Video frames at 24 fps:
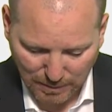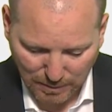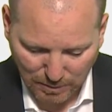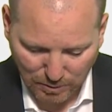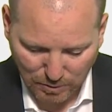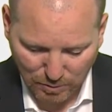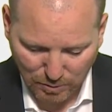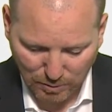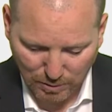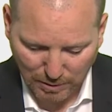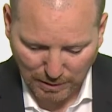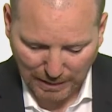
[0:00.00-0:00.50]

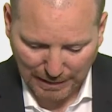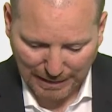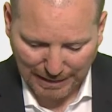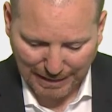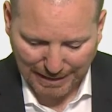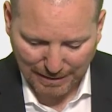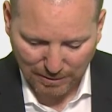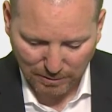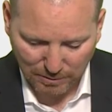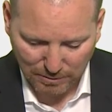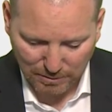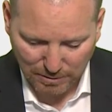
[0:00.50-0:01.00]
to the
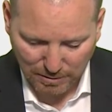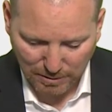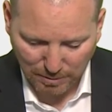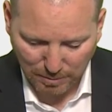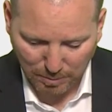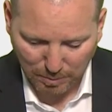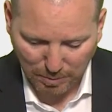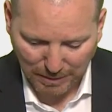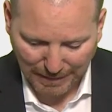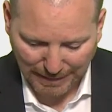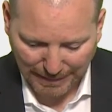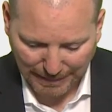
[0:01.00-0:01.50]
cloud
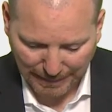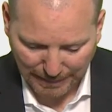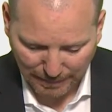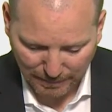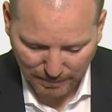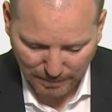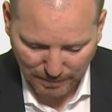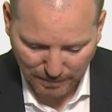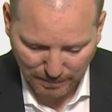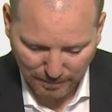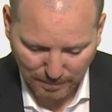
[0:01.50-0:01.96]
planned?